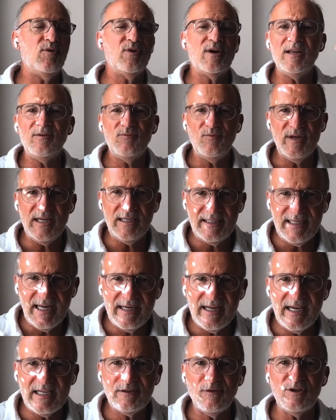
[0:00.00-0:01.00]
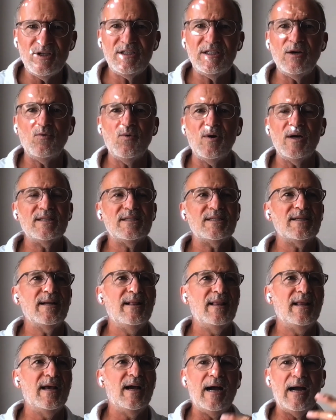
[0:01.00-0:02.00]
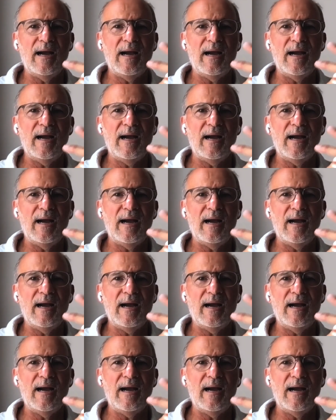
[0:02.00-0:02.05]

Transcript: okay, we need 10 days for the sequence.